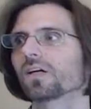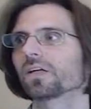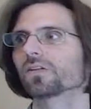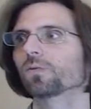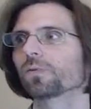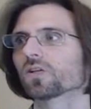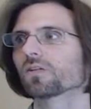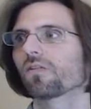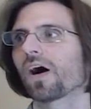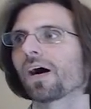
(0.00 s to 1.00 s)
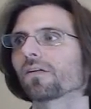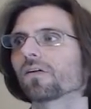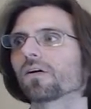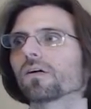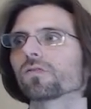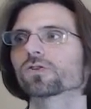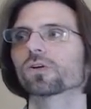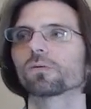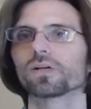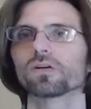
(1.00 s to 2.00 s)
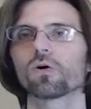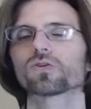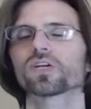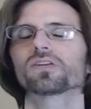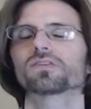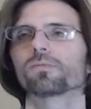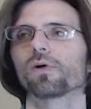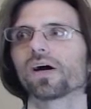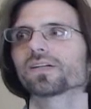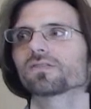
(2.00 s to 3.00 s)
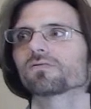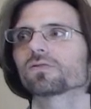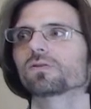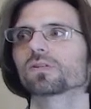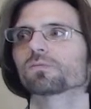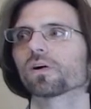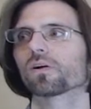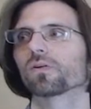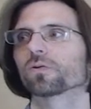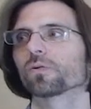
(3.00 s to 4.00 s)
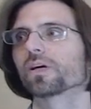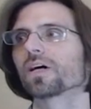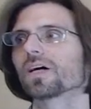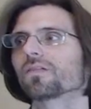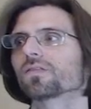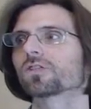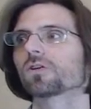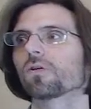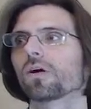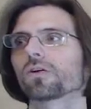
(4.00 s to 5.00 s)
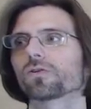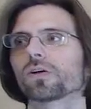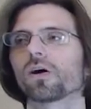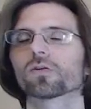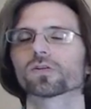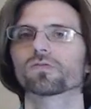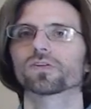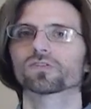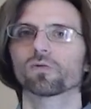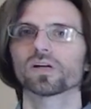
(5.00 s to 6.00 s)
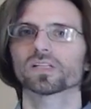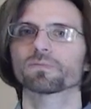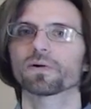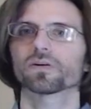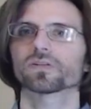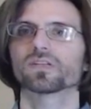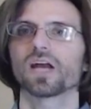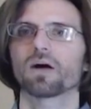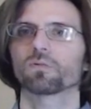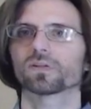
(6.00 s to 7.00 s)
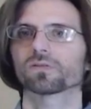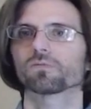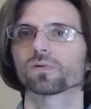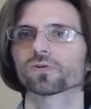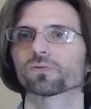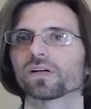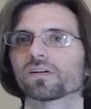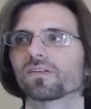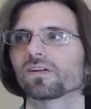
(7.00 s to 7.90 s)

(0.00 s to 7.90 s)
And so because of that, there's going to be no change in price to the Spark Color 3. Still $100 for this great experience now with RealSwing.